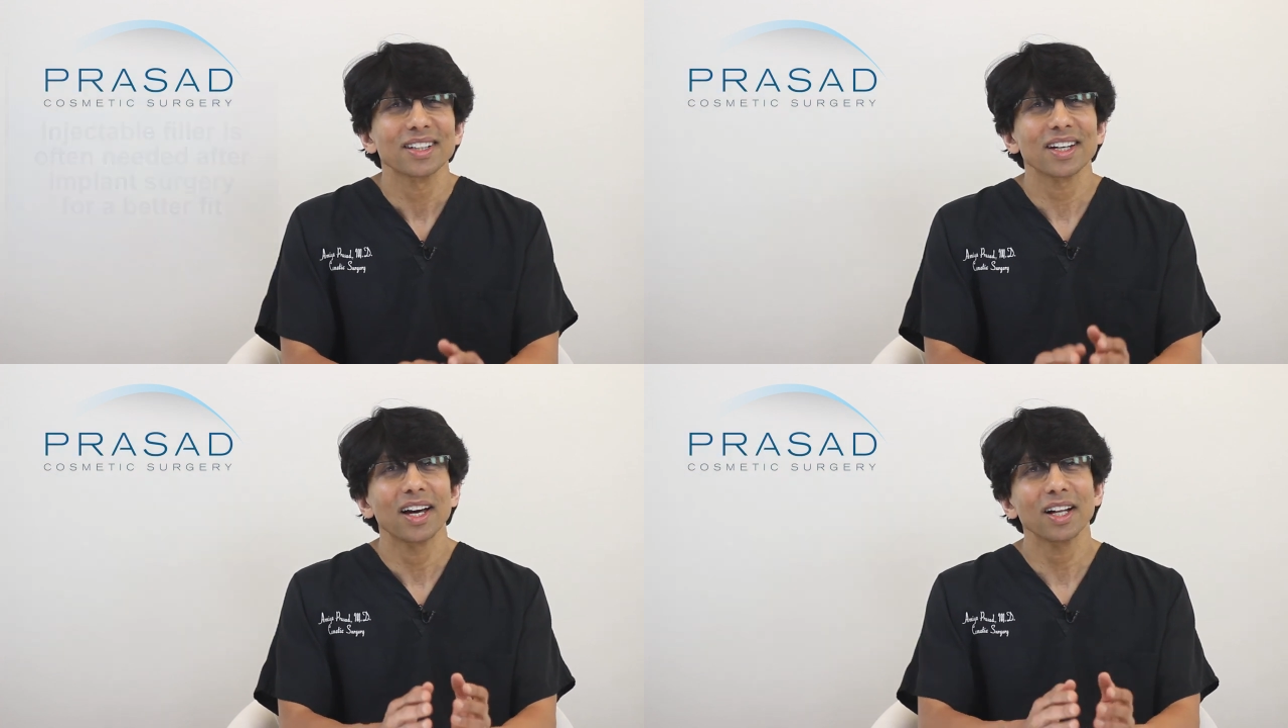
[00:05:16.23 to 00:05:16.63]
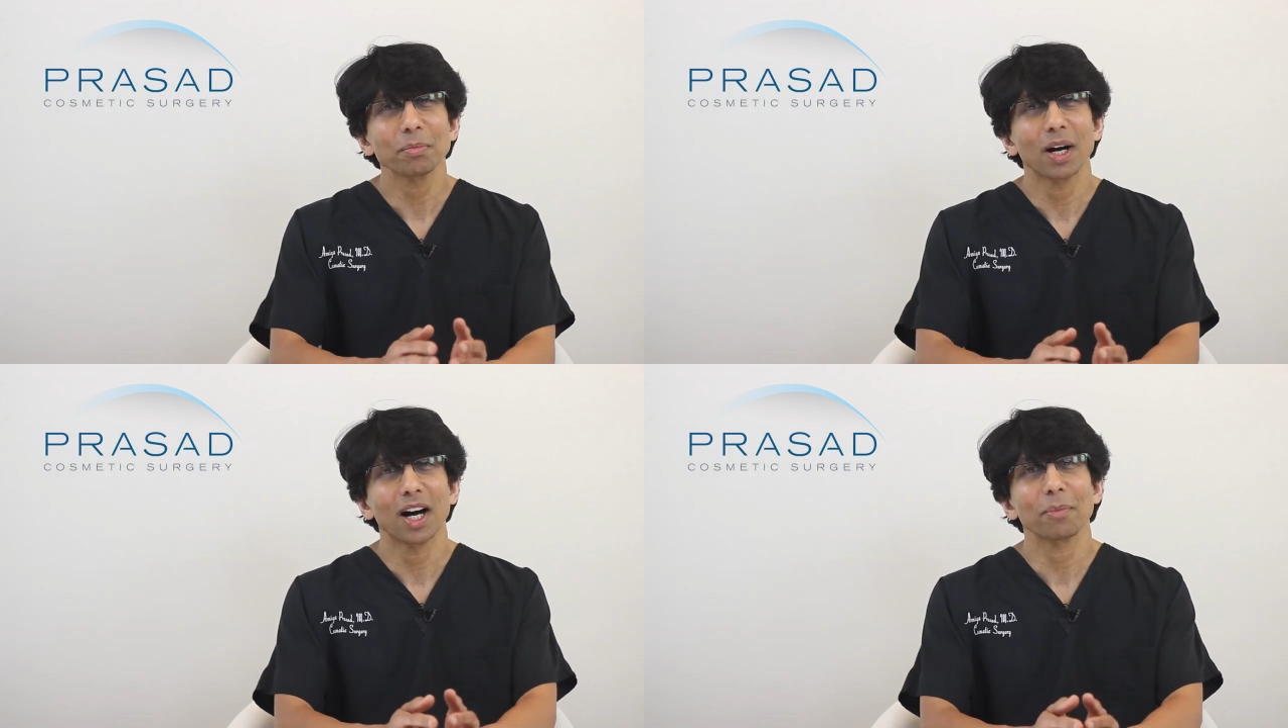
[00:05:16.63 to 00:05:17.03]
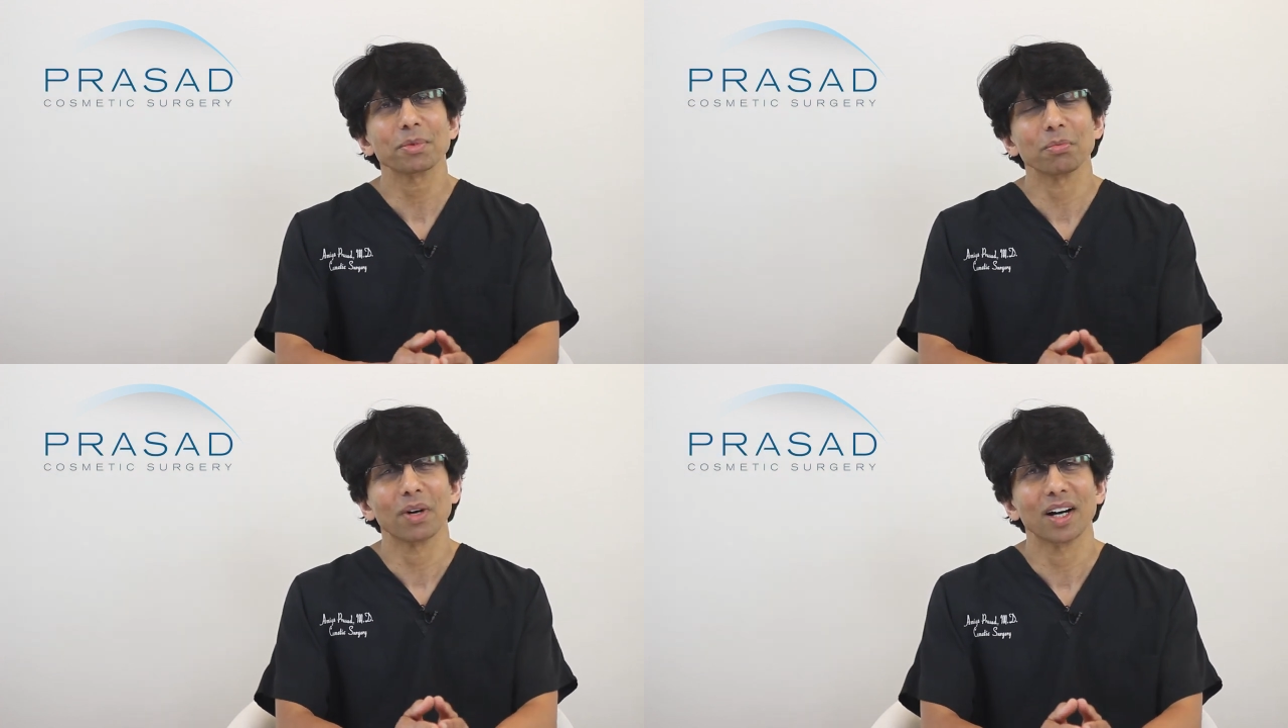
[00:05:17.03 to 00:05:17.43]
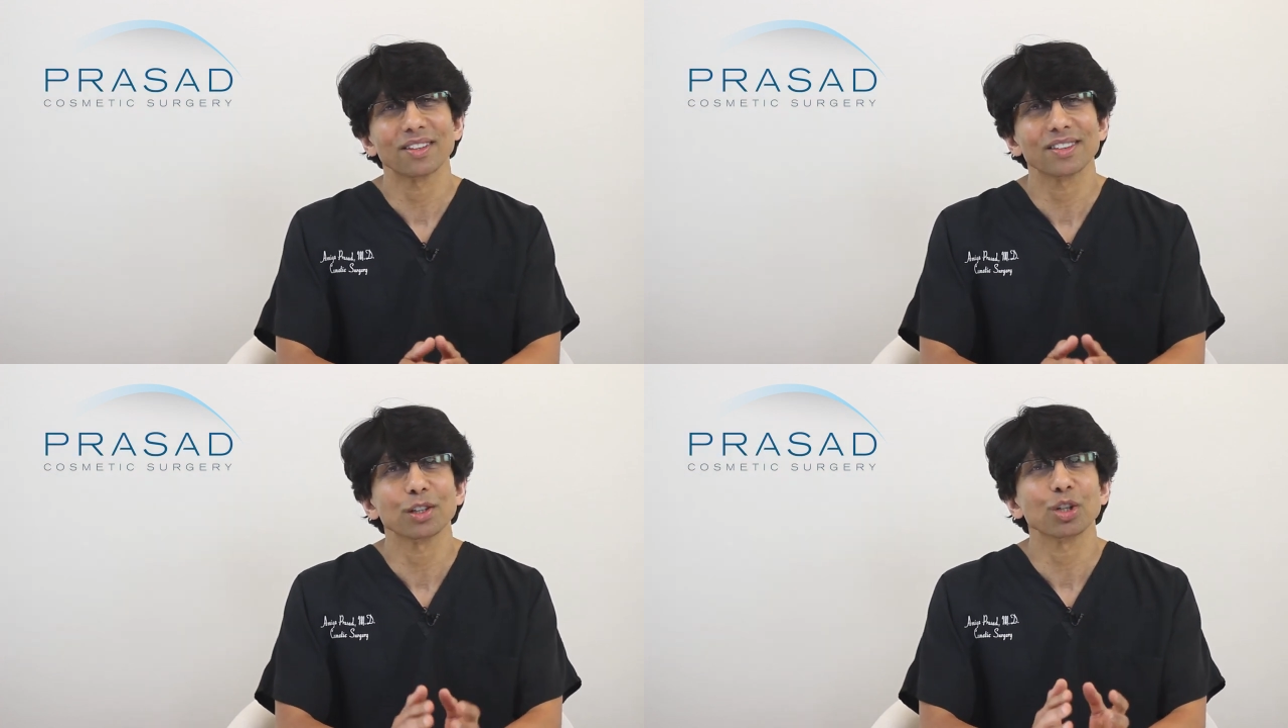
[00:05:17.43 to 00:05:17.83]
To help
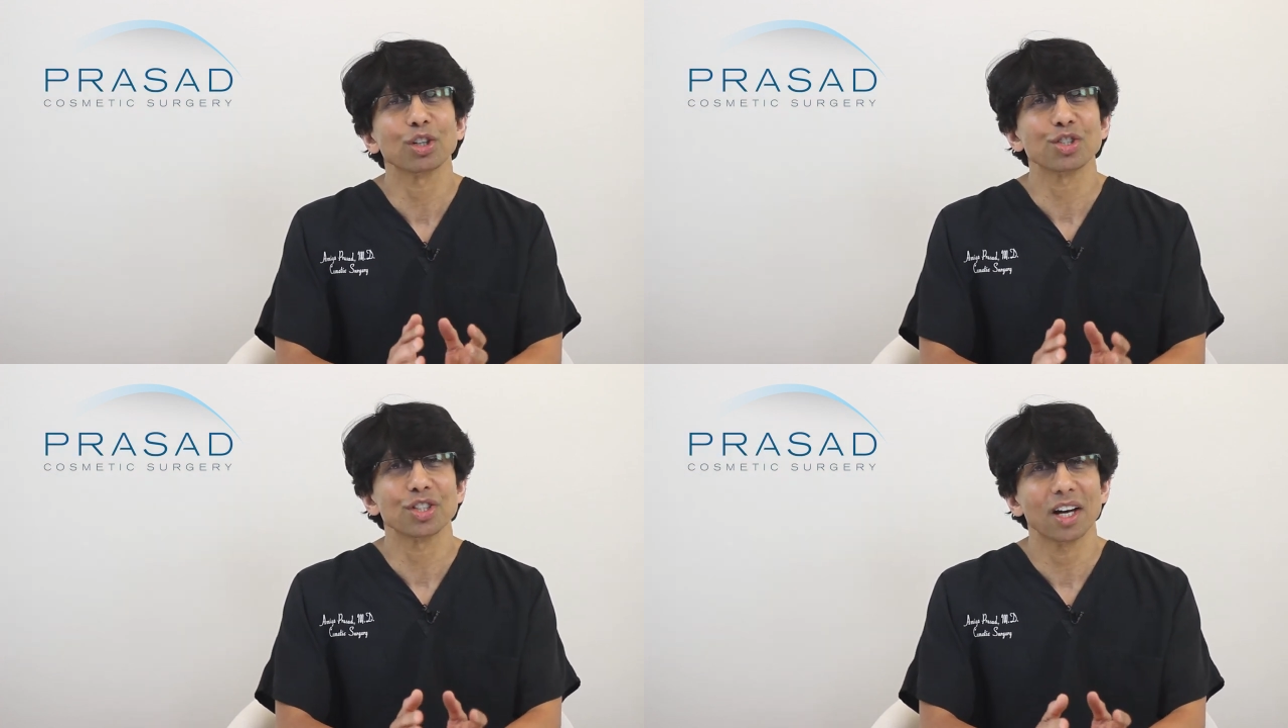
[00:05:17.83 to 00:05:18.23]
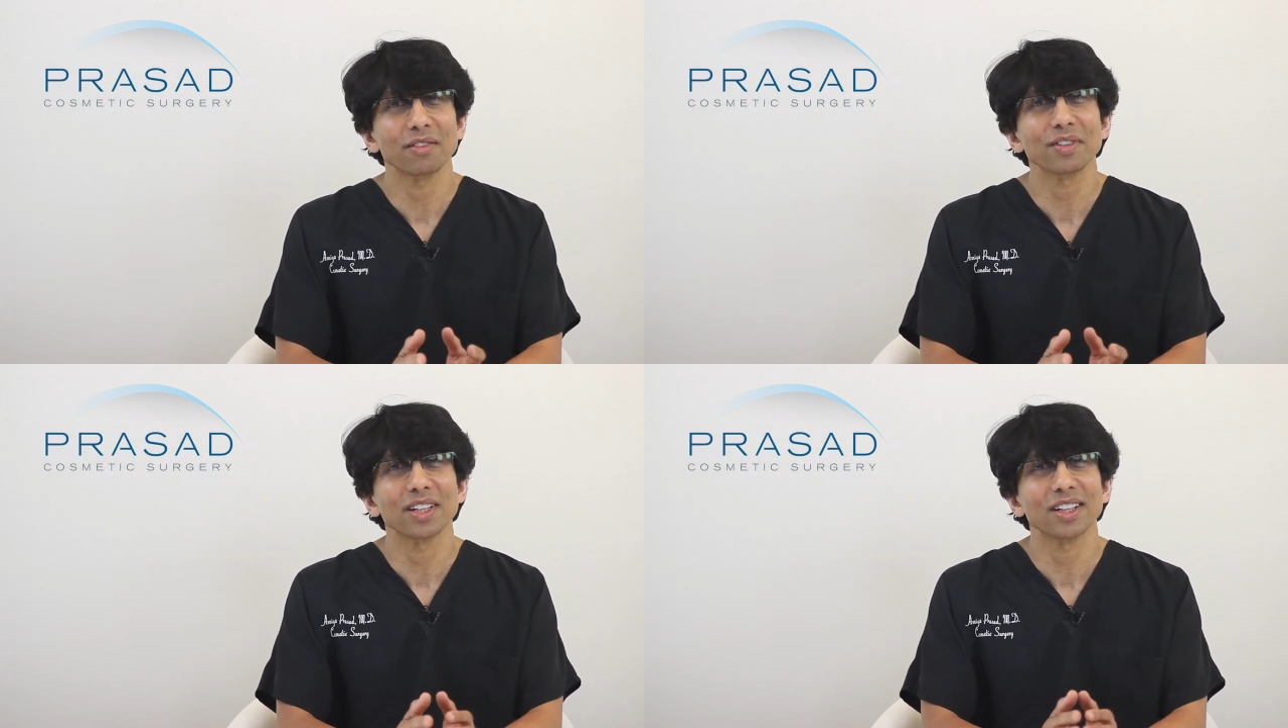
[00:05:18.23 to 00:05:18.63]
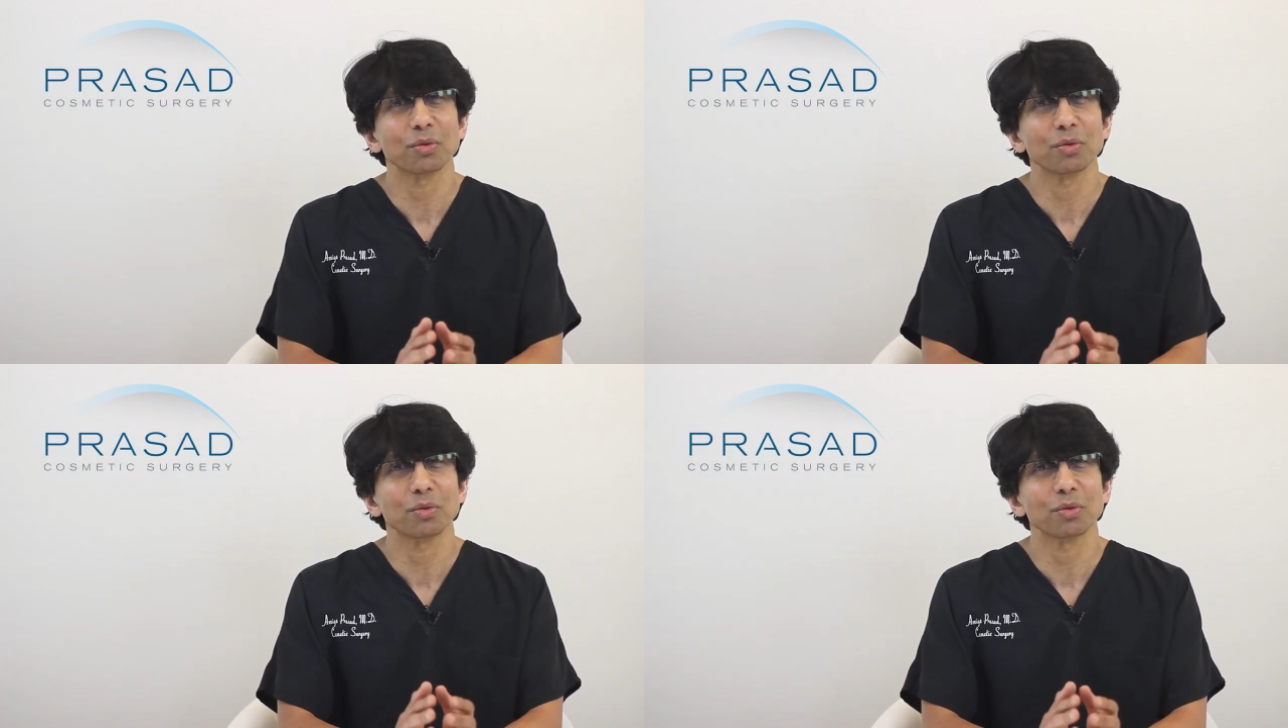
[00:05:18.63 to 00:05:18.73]
optimize the longevity